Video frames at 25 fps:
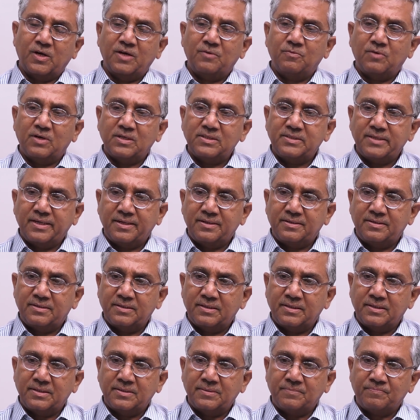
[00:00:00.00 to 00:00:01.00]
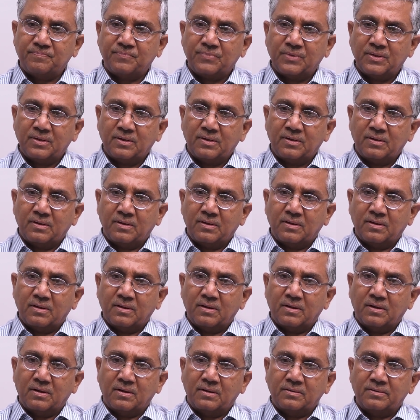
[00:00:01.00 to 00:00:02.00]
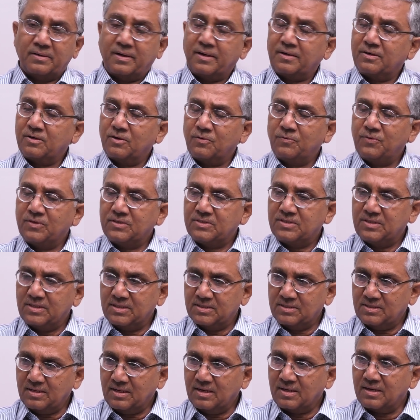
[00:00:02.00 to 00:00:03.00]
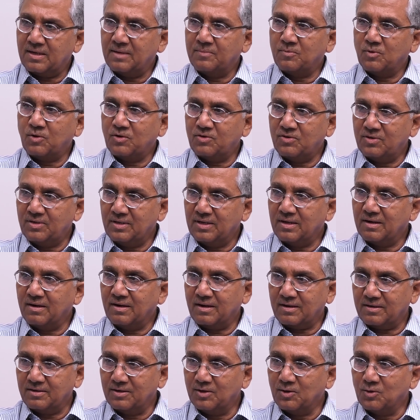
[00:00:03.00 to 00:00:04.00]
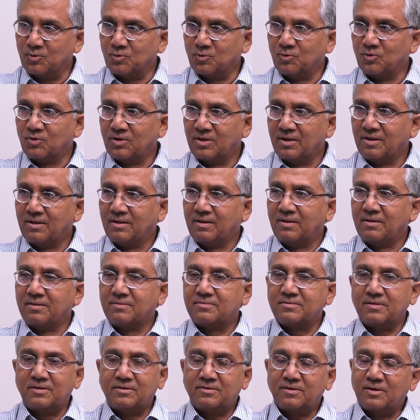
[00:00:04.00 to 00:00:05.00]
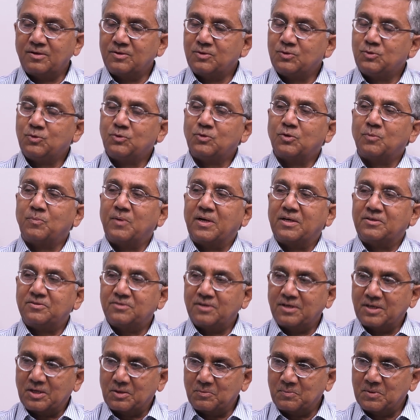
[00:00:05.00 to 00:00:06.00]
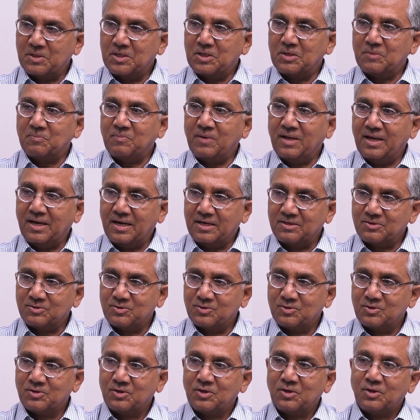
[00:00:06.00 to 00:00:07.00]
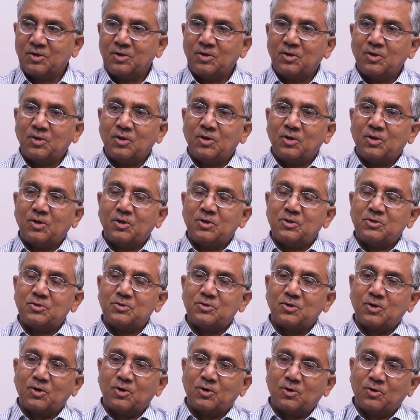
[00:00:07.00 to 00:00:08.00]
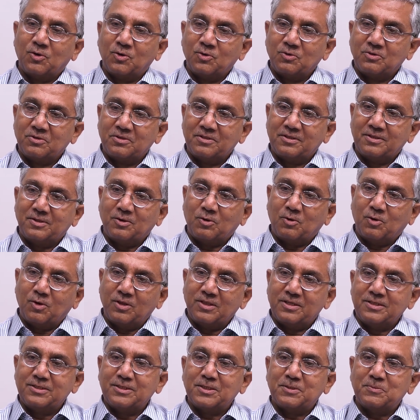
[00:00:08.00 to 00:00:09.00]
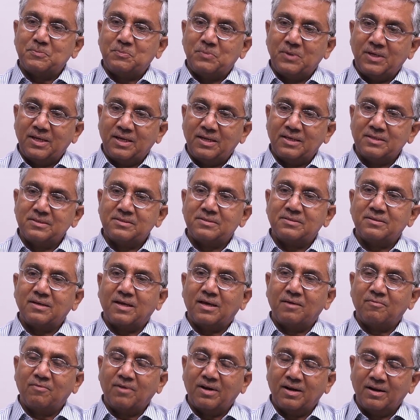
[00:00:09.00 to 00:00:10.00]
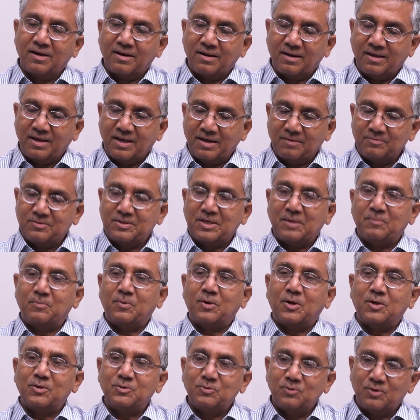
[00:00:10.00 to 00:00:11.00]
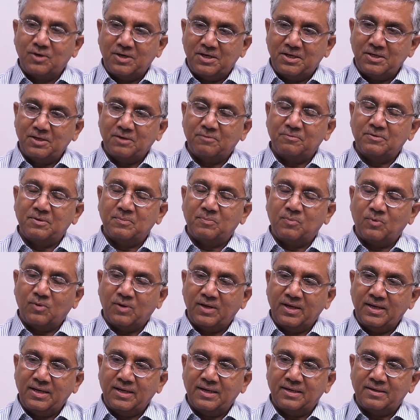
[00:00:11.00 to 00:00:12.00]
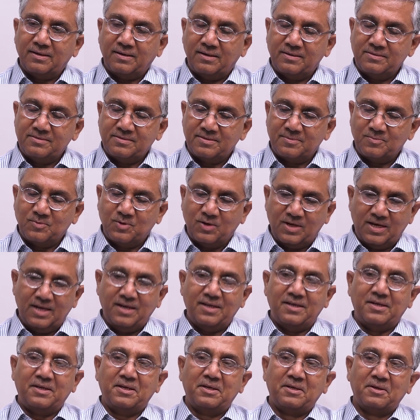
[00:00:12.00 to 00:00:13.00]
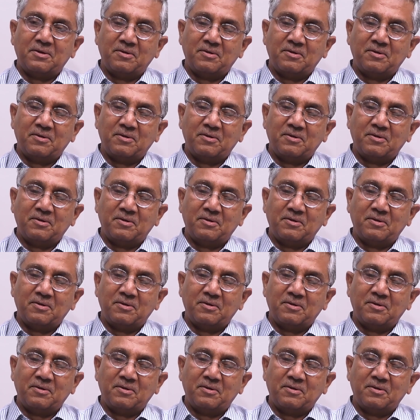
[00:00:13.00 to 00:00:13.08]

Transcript: I was at director of a CSIR laboratory in Lucknow, Central Institute of Medicinal Aromatic Plants. So all this experience I will have the opportunity of deploying at IISER Mohali.